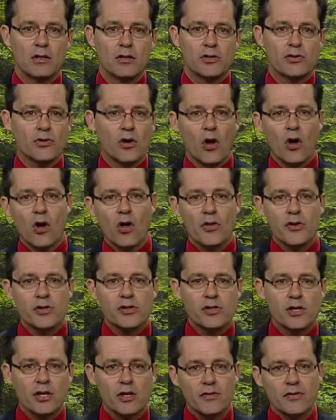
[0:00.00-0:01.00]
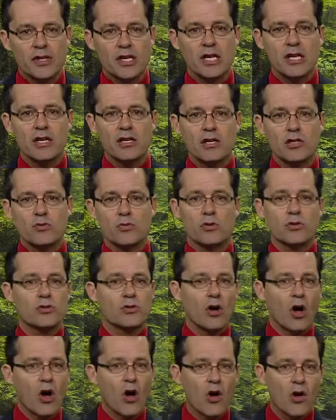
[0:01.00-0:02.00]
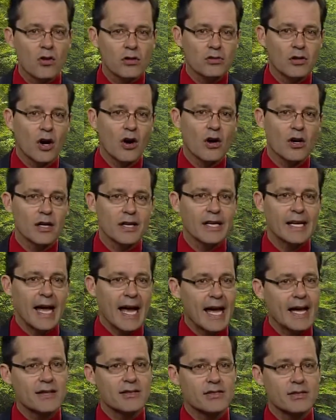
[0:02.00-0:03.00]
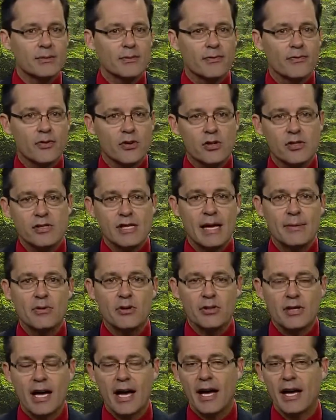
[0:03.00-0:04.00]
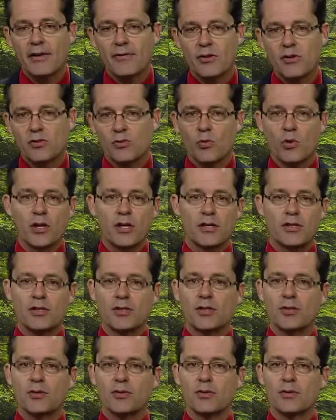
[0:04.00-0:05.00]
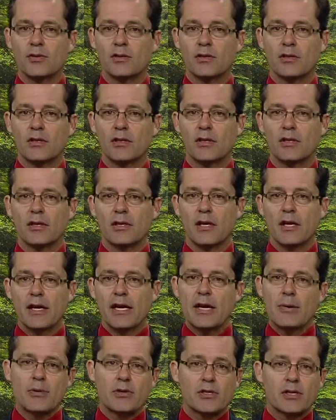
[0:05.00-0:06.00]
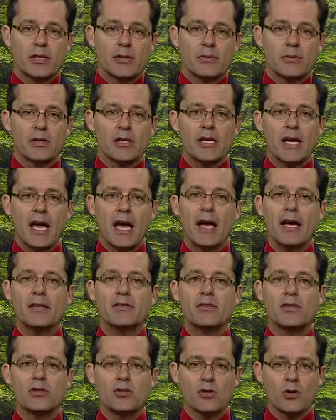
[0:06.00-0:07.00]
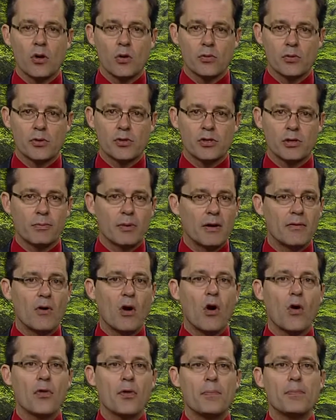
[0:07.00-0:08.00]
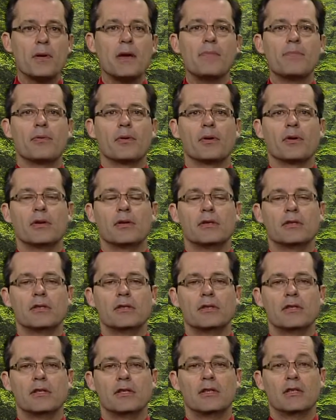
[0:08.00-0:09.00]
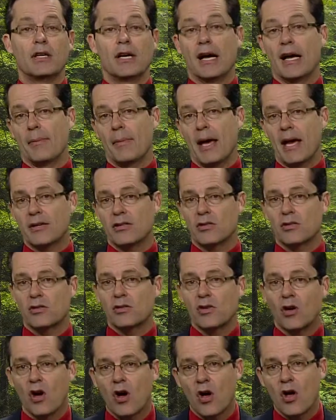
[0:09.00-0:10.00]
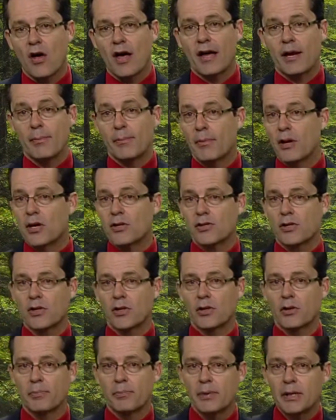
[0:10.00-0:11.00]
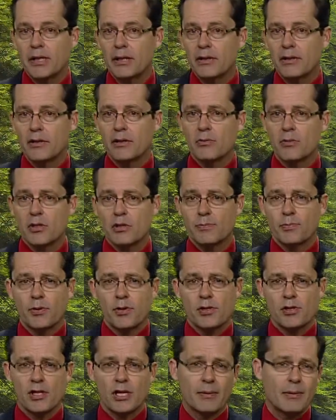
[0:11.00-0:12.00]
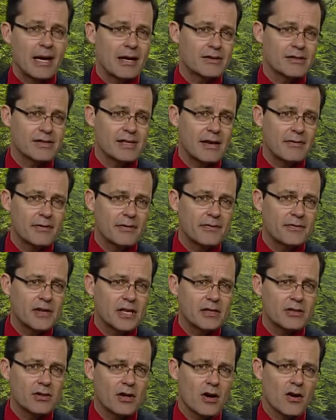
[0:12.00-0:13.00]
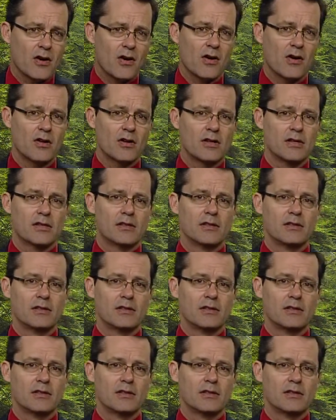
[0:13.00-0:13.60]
Saul, the son of Kish, was tall, dark, and handsome, 1 Samuel 9, verse 1 and 2. He was literally heads and shoulders above all the people. I imagine Saul had a muscular build and was pushing about 7 feet tall.